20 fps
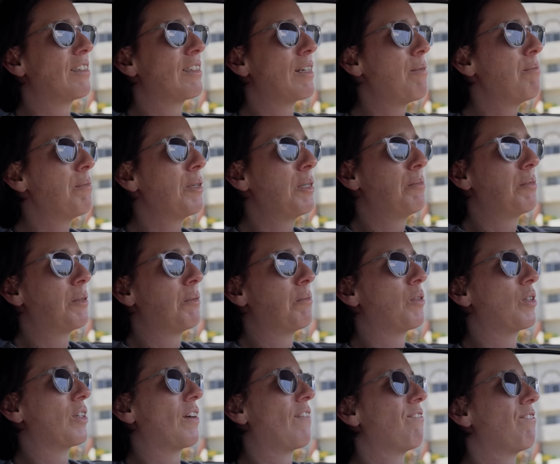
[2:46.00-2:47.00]
some people
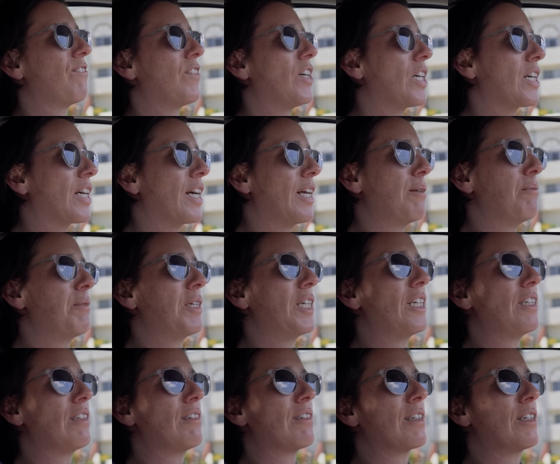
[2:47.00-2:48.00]
bore the fuck out of
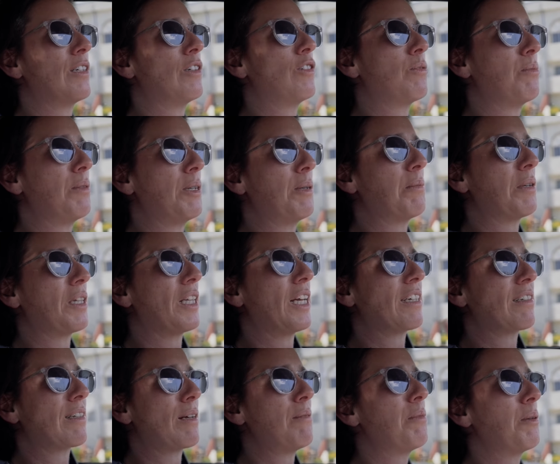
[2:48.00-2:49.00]
me, excuse me, but
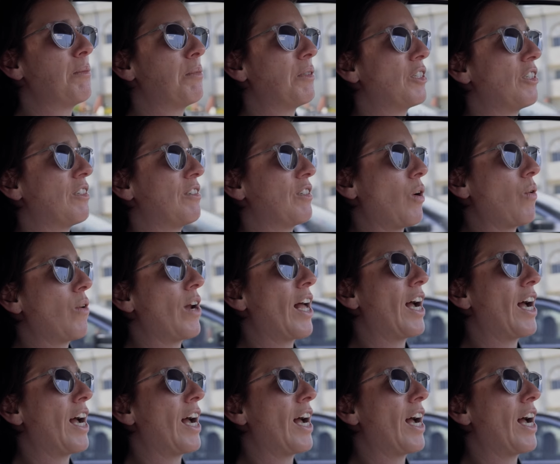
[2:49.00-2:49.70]
like some people just don't